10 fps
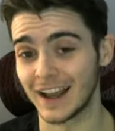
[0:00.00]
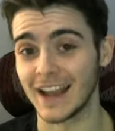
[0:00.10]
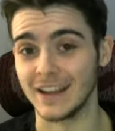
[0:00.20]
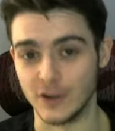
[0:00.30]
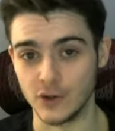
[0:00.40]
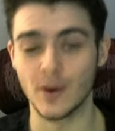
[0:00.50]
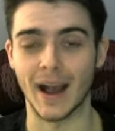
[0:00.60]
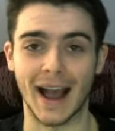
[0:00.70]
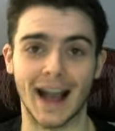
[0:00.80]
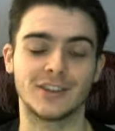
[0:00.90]
I do
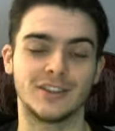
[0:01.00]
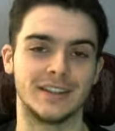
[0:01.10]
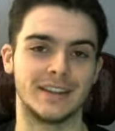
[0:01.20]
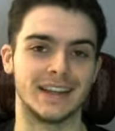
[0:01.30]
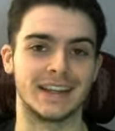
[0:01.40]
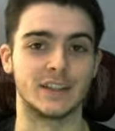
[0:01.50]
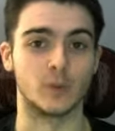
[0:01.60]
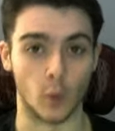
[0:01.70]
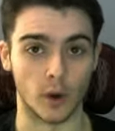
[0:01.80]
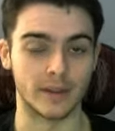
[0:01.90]
actually think it's
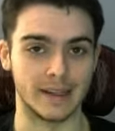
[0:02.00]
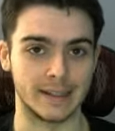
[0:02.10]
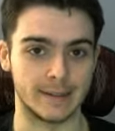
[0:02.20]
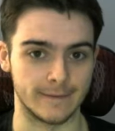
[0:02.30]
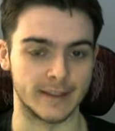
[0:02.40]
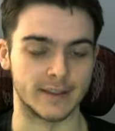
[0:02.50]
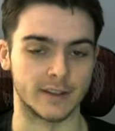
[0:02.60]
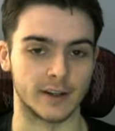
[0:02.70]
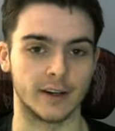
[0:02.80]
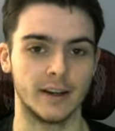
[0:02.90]
worth it to
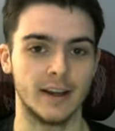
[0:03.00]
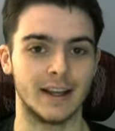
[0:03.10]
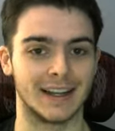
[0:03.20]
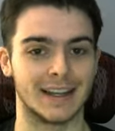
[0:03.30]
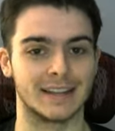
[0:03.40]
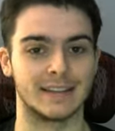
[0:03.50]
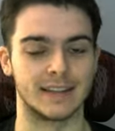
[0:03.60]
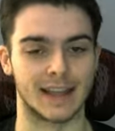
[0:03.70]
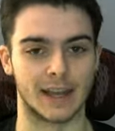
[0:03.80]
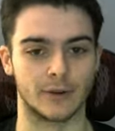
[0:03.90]
V-Star against these
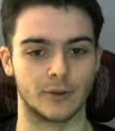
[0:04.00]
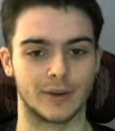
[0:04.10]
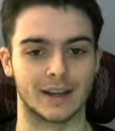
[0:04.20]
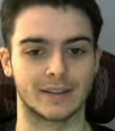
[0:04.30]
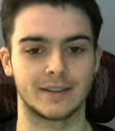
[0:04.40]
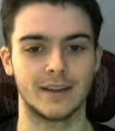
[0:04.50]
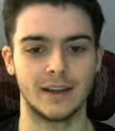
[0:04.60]
aggro decks,